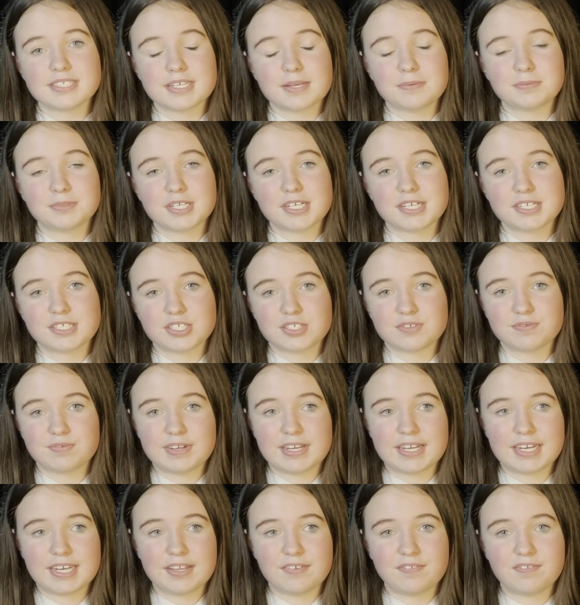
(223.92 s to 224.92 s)
subjects are
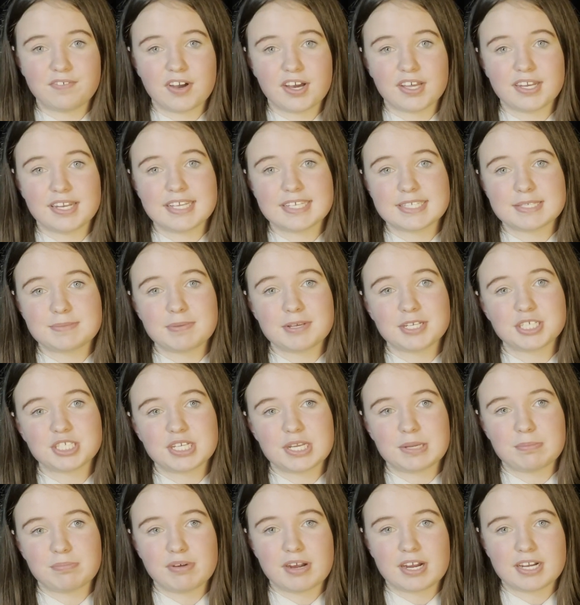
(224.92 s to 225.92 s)
really fun,
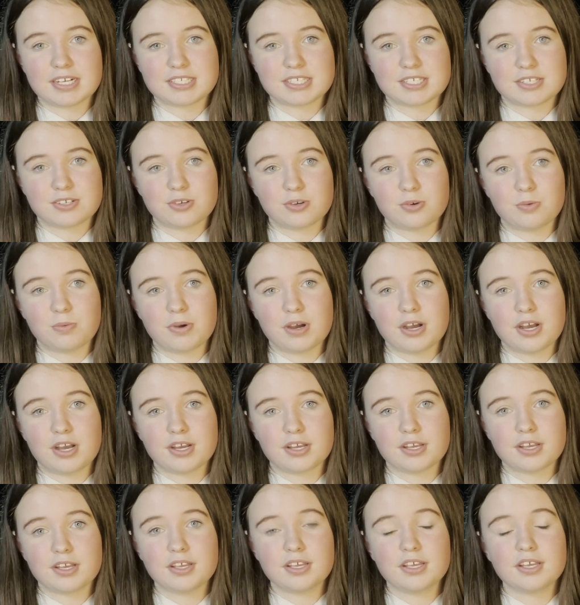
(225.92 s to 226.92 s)
especially practical
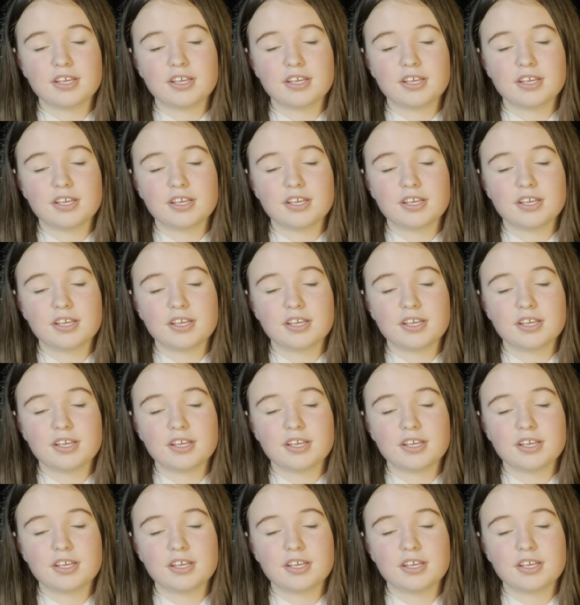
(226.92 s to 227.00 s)
work.